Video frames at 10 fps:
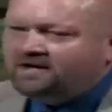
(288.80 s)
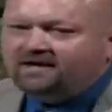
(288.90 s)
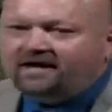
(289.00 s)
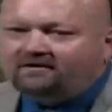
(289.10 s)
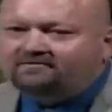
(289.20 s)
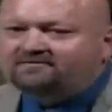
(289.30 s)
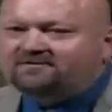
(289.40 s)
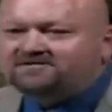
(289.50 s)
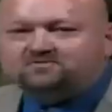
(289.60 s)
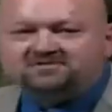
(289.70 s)
Now,
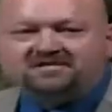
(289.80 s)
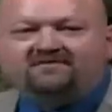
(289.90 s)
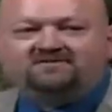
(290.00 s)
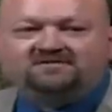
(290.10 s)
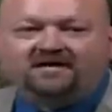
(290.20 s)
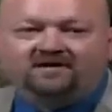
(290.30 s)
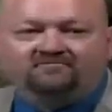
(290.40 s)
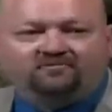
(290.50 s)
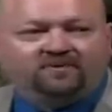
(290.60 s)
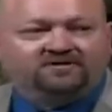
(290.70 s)
this was
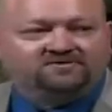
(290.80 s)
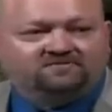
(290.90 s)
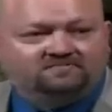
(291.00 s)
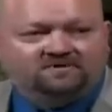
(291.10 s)
devastating for me as a